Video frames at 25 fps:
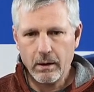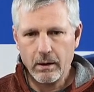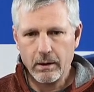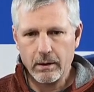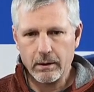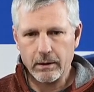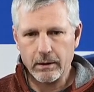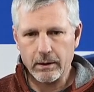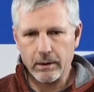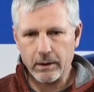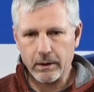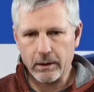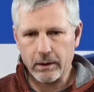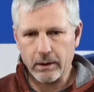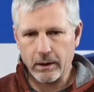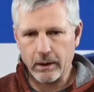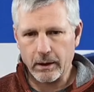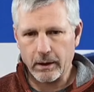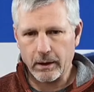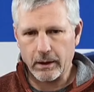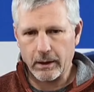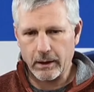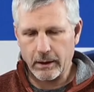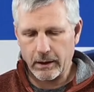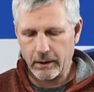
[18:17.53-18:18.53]

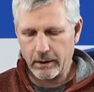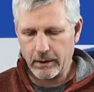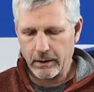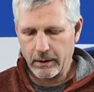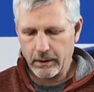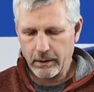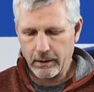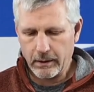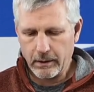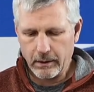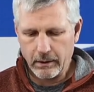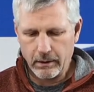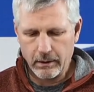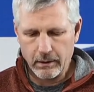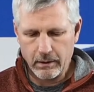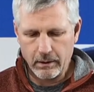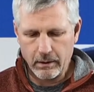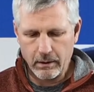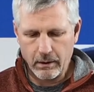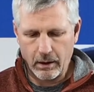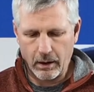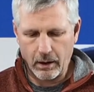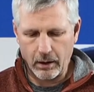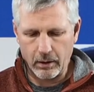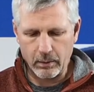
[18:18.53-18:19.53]
The
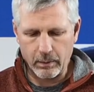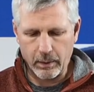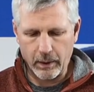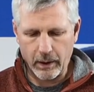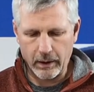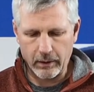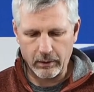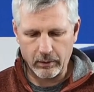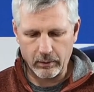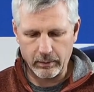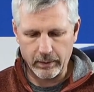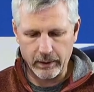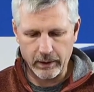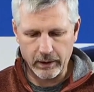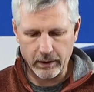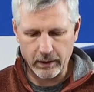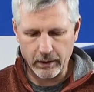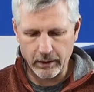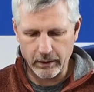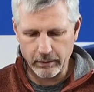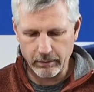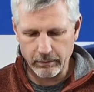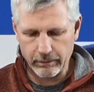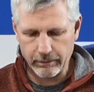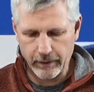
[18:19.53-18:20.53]
autopilot will be
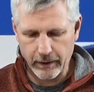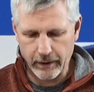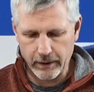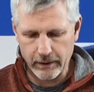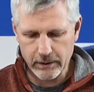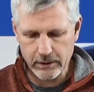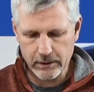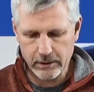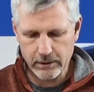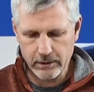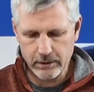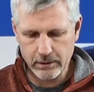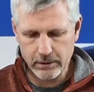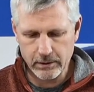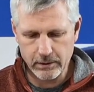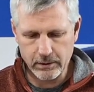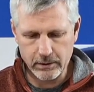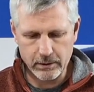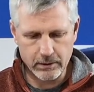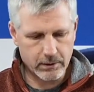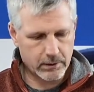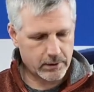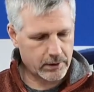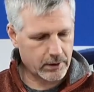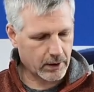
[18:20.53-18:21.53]
interfaced
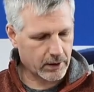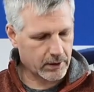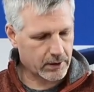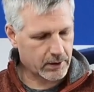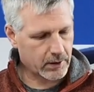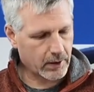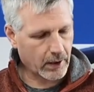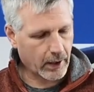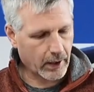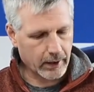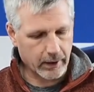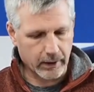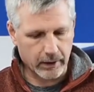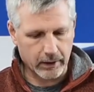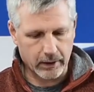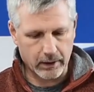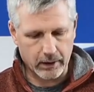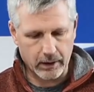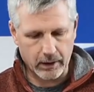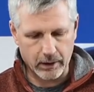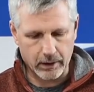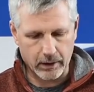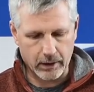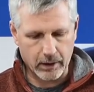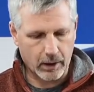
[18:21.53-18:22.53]
such that it
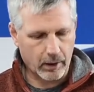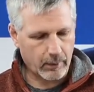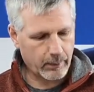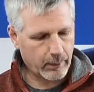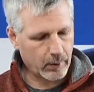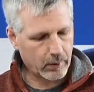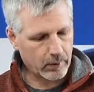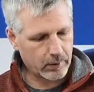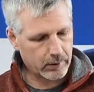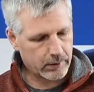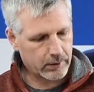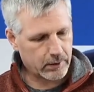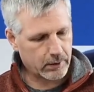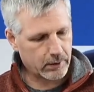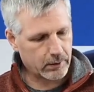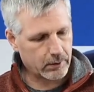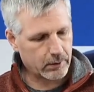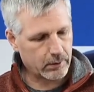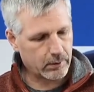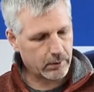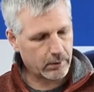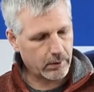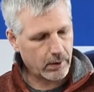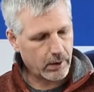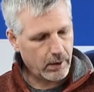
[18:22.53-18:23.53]
can couple
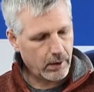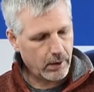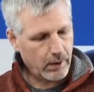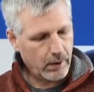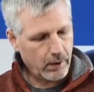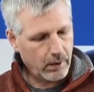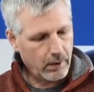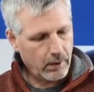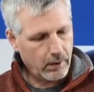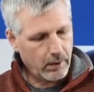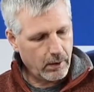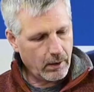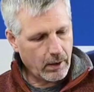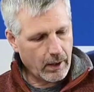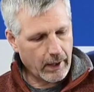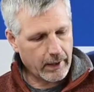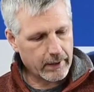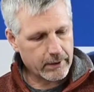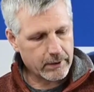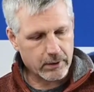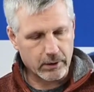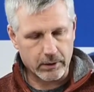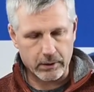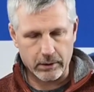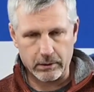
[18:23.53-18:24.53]
to
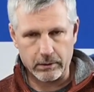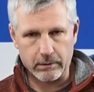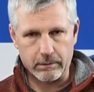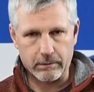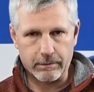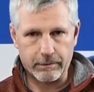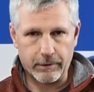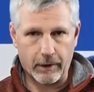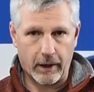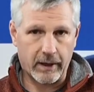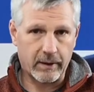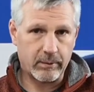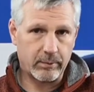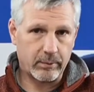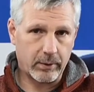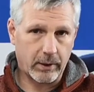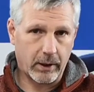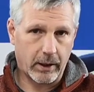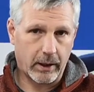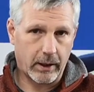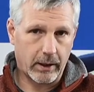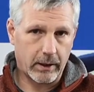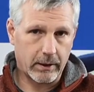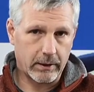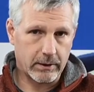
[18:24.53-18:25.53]
entered flight
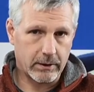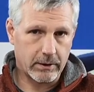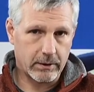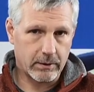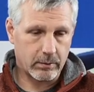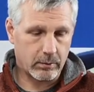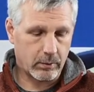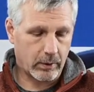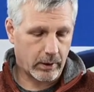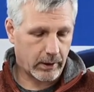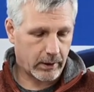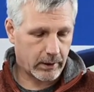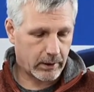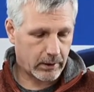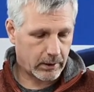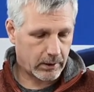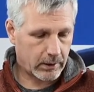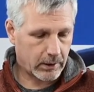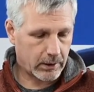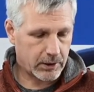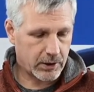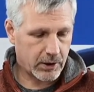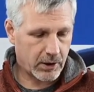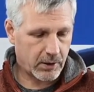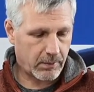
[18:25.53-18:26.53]
plans with
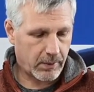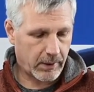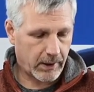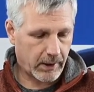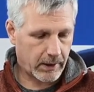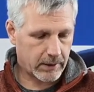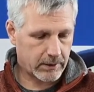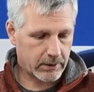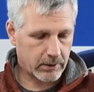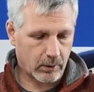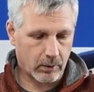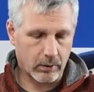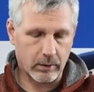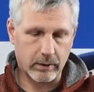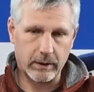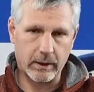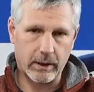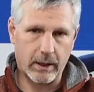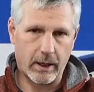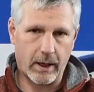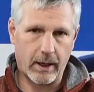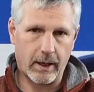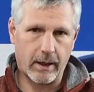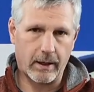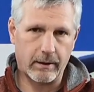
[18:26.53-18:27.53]
the GPS or the
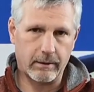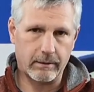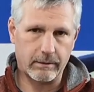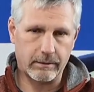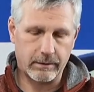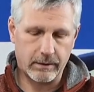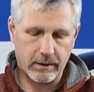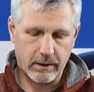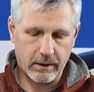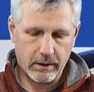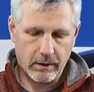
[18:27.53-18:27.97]
nav